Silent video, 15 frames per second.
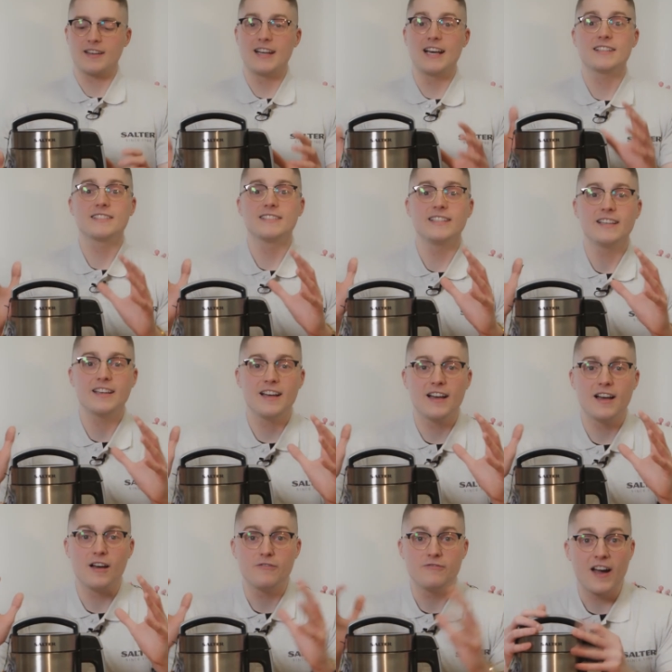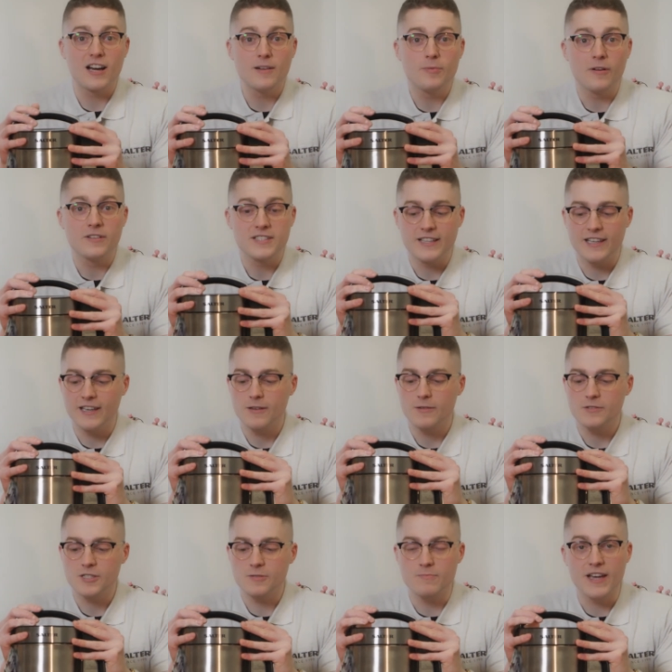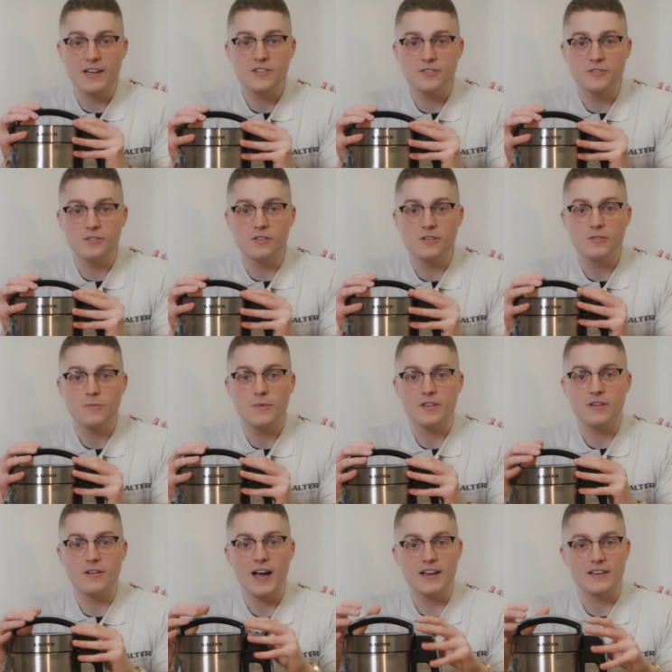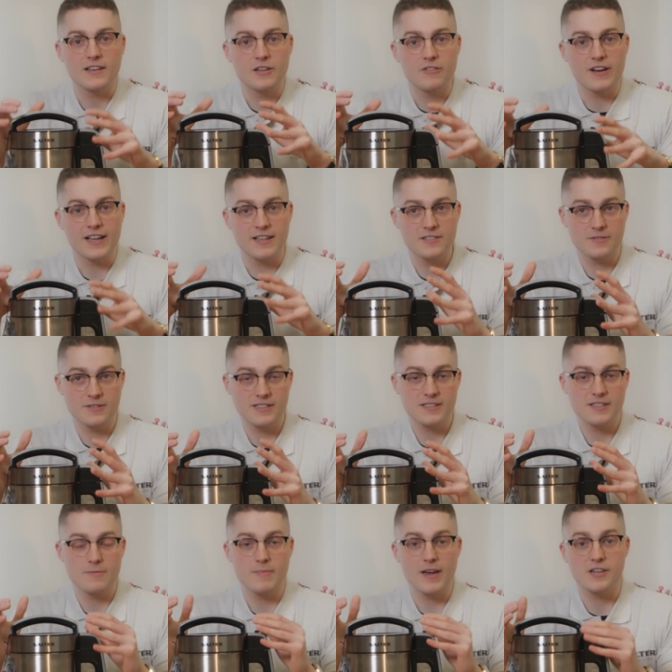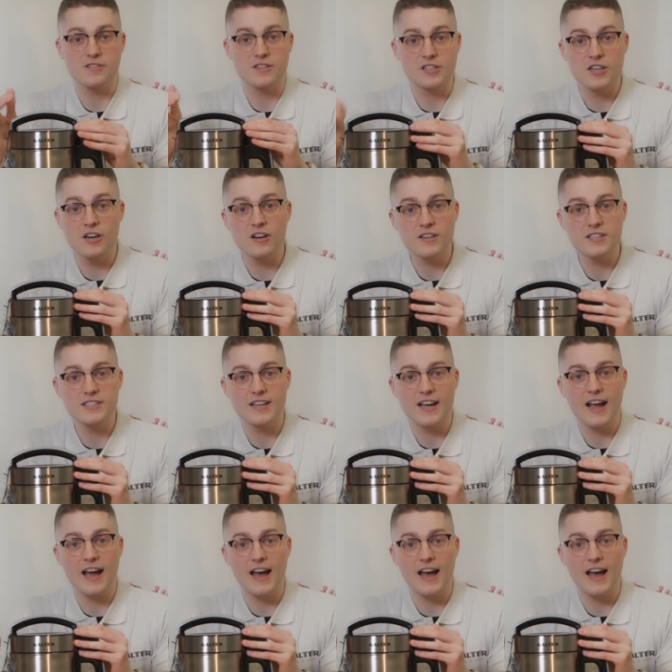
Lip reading: And lastly, final point in here, just make sure when you're adding ingredients to it, make sure they're cooked.